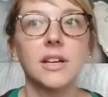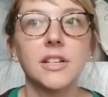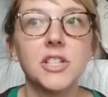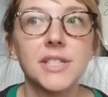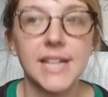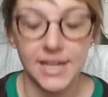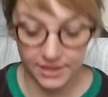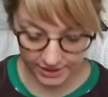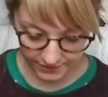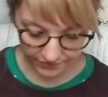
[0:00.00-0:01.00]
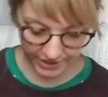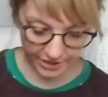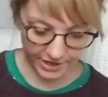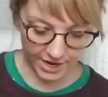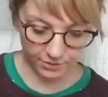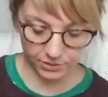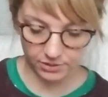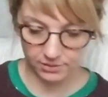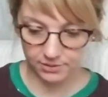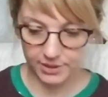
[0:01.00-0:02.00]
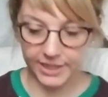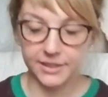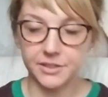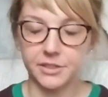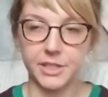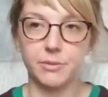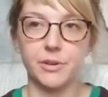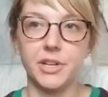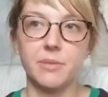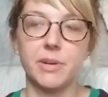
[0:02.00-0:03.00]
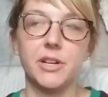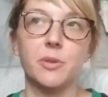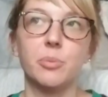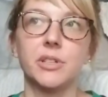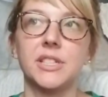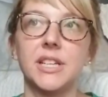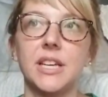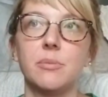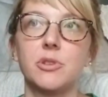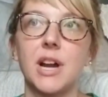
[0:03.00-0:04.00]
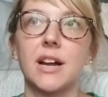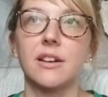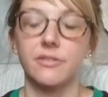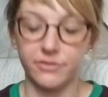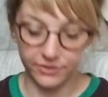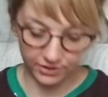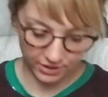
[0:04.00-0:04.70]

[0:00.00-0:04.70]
I just had this figured out. Like literally wrote it in my notebook to keep track of,